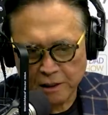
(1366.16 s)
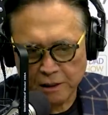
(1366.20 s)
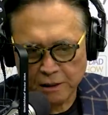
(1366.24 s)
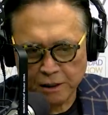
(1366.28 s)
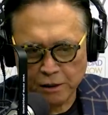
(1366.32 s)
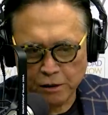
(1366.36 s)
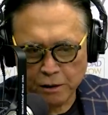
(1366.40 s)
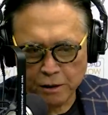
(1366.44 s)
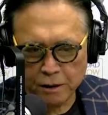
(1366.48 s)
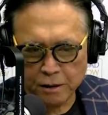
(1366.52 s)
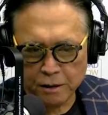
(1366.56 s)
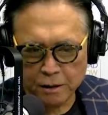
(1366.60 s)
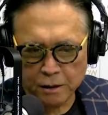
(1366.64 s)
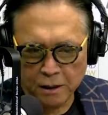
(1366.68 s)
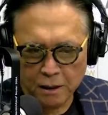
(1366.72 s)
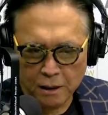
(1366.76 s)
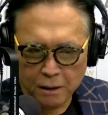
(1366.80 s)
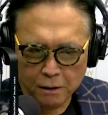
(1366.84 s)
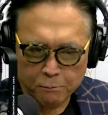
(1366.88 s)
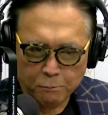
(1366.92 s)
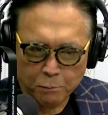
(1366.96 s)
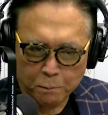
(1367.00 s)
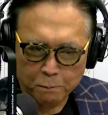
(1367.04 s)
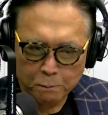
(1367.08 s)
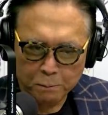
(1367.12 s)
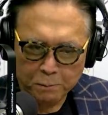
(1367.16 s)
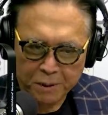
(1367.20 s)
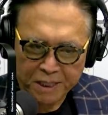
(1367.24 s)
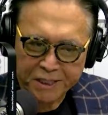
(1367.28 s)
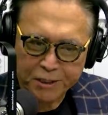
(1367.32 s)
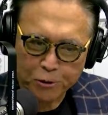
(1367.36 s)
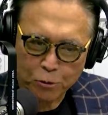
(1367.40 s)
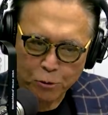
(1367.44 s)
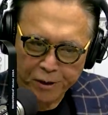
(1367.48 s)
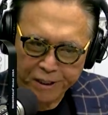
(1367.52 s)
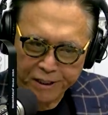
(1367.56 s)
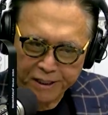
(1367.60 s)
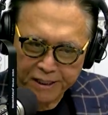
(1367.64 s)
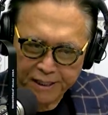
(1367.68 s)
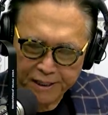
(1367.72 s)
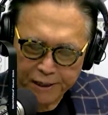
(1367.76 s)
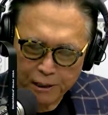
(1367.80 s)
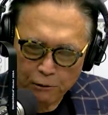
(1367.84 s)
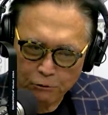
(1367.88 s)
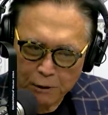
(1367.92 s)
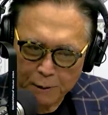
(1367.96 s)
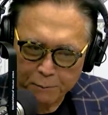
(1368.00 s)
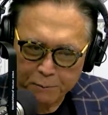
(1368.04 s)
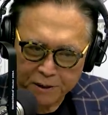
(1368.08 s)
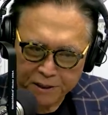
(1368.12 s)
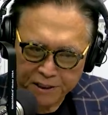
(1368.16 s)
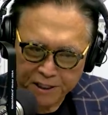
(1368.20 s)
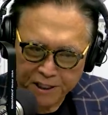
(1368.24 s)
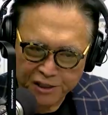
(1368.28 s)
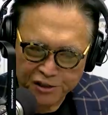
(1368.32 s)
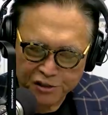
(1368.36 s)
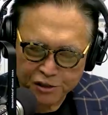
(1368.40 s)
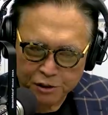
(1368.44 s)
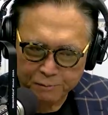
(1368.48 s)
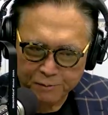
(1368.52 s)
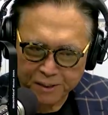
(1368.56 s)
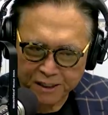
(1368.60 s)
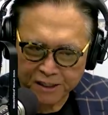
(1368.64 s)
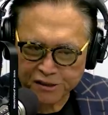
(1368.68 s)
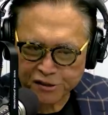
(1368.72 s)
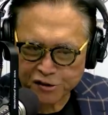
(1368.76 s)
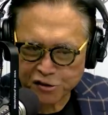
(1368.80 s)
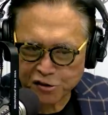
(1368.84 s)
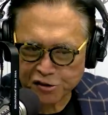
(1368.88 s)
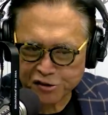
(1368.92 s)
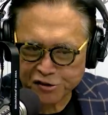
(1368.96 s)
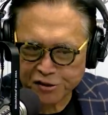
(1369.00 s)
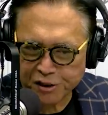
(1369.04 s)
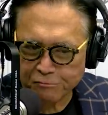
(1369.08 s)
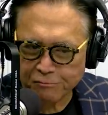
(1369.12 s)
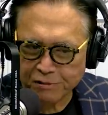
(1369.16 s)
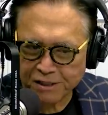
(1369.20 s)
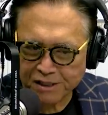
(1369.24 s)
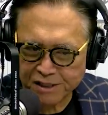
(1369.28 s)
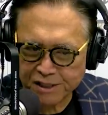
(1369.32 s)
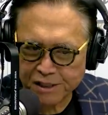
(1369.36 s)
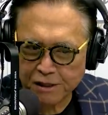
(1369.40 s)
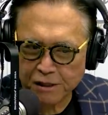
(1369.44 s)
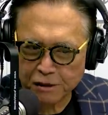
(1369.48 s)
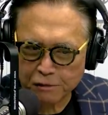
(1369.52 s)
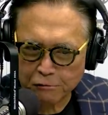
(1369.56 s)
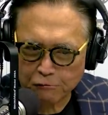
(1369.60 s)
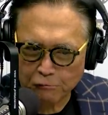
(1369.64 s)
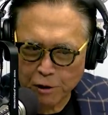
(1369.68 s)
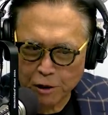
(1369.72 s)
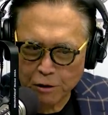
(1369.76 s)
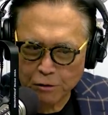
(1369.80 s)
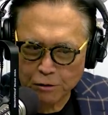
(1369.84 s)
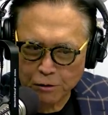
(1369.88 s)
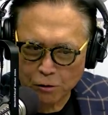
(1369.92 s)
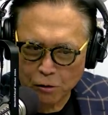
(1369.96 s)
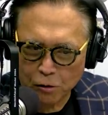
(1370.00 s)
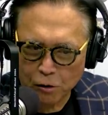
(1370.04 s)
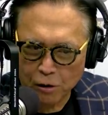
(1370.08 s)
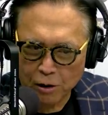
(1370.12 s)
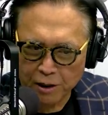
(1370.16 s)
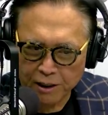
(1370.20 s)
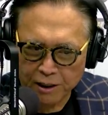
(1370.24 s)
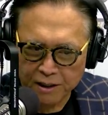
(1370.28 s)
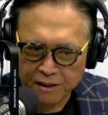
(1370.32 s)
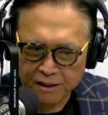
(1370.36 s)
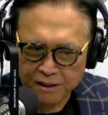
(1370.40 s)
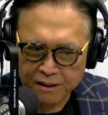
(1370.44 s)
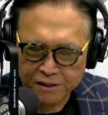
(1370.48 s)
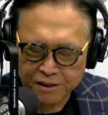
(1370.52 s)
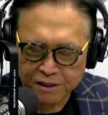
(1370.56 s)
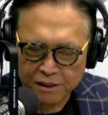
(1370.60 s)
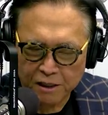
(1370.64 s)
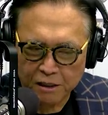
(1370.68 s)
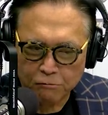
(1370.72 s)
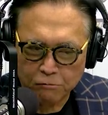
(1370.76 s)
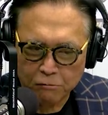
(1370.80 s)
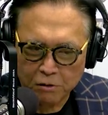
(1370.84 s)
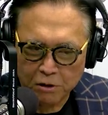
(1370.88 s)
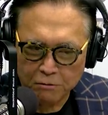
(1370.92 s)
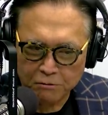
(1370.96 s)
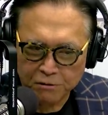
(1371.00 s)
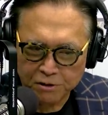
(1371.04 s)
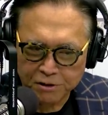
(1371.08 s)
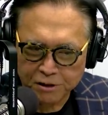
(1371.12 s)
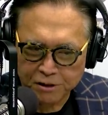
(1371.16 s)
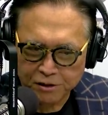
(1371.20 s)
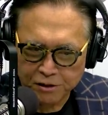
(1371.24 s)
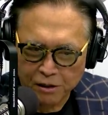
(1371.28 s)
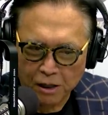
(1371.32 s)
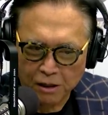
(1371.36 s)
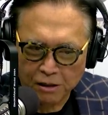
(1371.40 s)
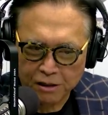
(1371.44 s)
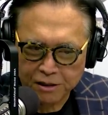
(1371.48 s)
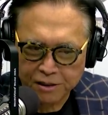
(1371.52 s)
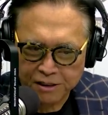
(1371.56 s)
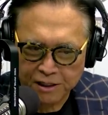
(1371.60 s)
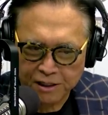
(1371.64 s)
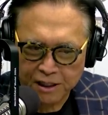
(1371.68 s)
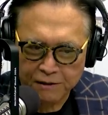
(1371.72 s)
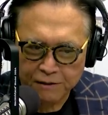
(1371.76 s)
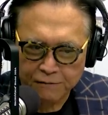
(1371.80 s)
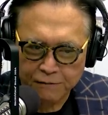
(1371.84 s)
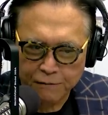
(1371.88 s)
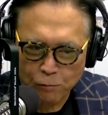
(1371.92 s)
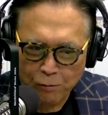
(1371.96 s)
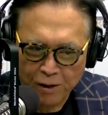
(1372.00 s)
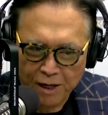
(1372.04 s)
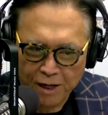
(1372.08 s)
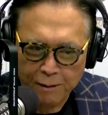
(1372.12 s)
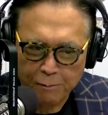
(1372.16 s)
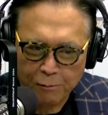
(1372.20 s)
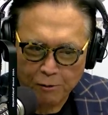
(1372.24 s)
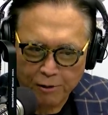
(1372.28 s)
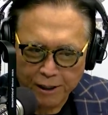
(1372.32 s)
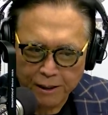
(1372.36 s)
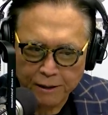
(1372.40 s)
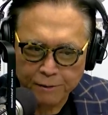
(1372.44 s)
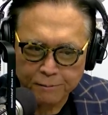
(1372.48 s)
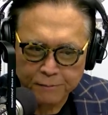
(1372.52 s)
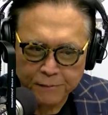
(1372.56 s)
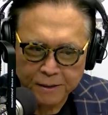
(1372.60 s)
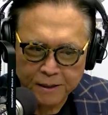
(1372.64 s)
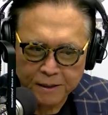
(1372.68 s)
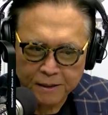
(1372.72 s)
Bitcoin got the reputation of being associated with Silk Road early, and Silk Road was the dark side of the web, right?